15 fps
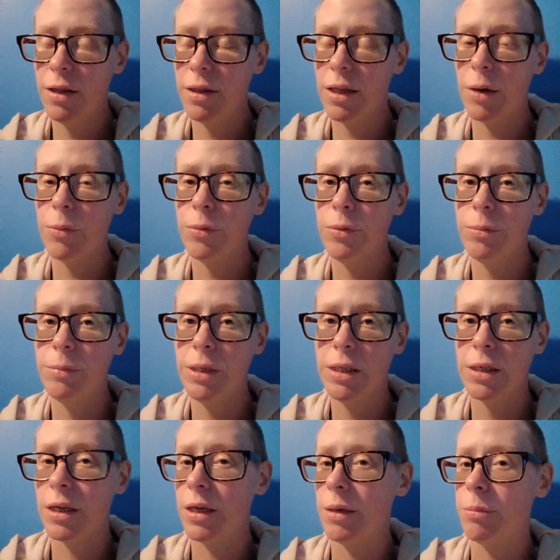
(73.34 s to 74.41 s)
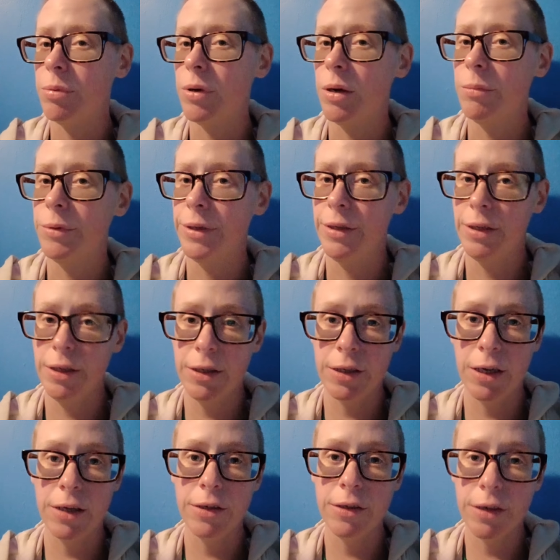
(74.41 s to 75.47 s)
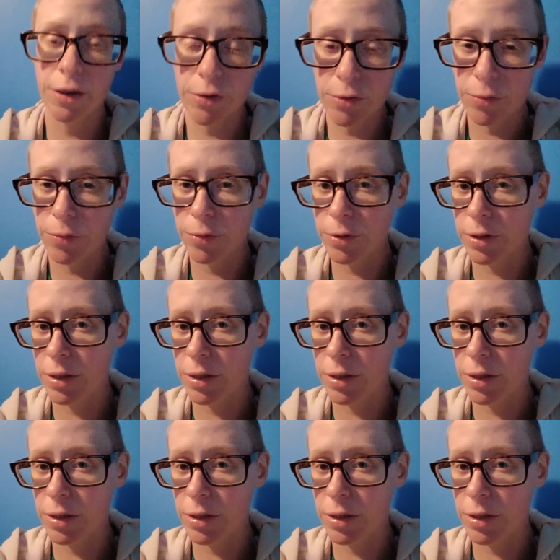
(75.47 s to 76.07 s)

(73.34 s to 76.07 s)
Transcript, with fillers: that will mean I probably need another root